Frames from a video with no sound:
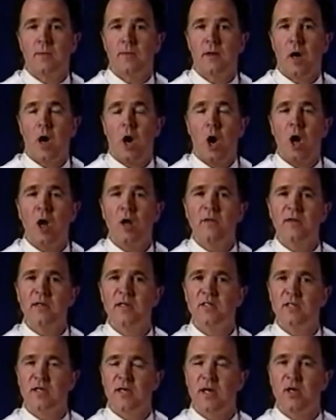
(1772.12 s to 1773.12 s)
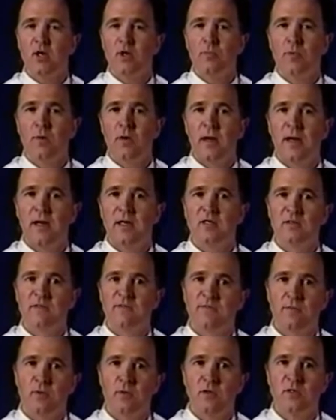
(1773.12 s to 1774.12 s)
Now, all these interplays of
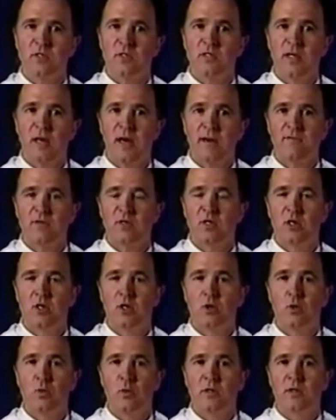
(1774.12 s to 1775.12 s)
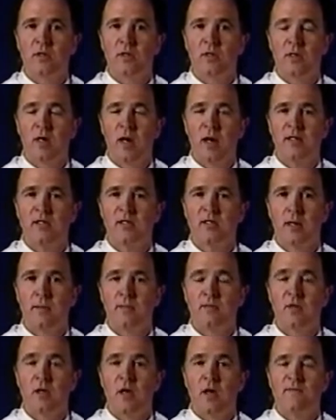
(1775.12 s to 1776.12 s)
forces have to do with
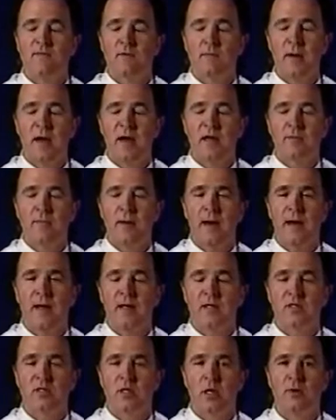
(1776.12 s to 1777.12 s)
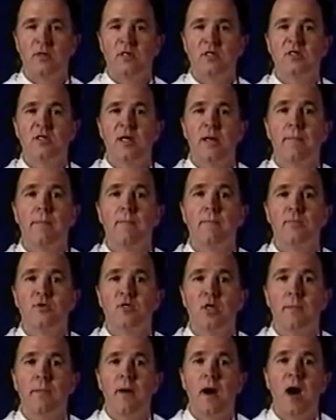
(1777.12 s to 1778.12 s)
concepts from mathematics known as
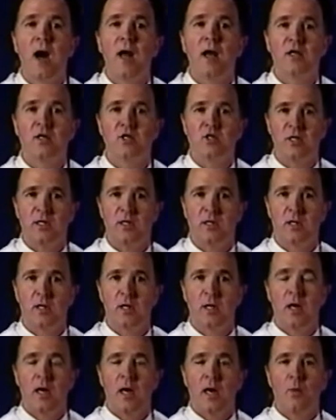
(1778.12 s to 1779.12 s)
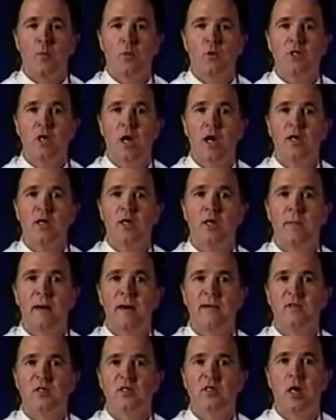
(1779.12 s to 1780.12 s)
topology, and we're talking
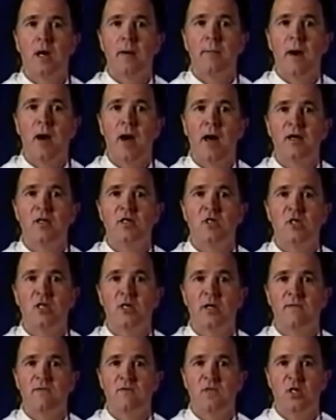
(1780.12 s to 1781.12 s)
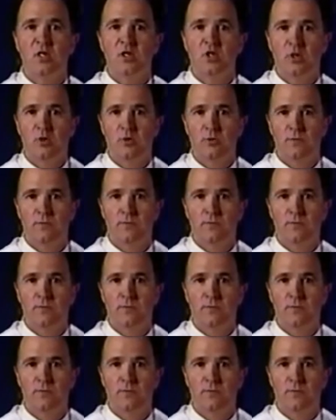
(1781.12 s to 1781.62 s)
about the topology of tissue.